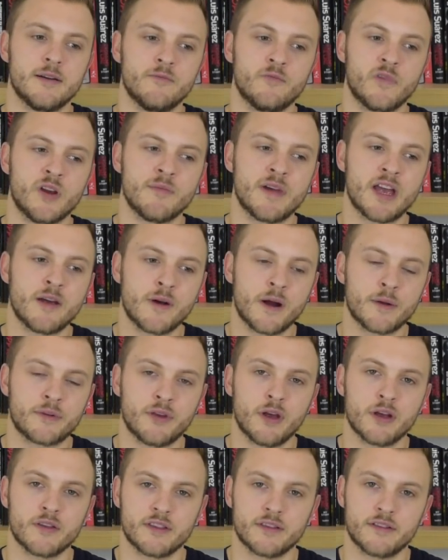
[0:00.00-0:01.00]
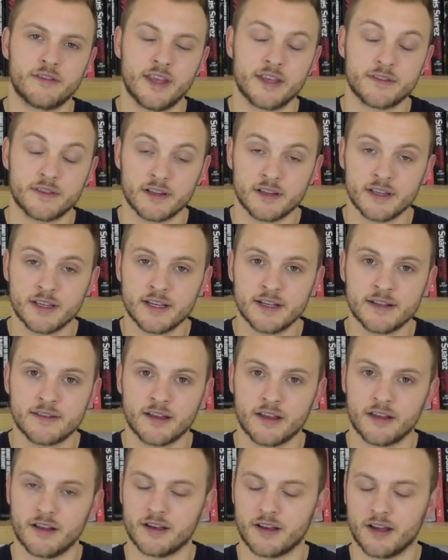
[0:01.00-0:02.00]
We may well take the lead.
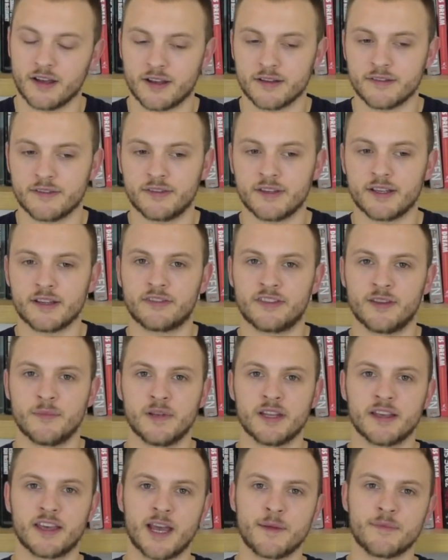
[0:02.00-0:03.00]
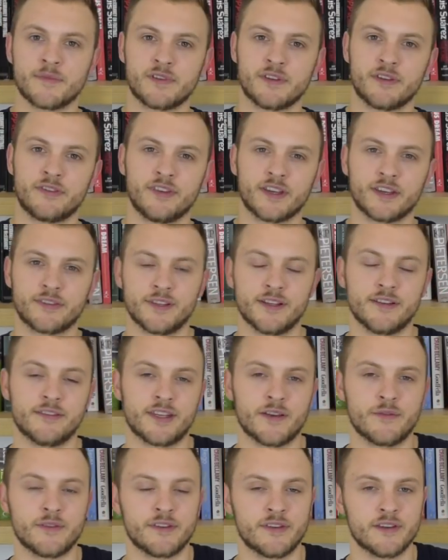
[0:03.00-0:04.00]
I can see a similar game to the
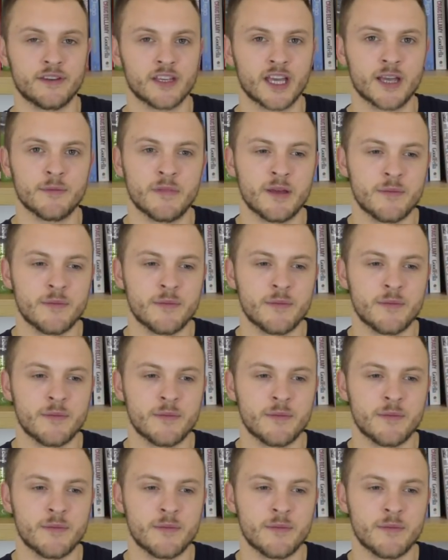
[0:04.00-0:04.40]
16-17 game.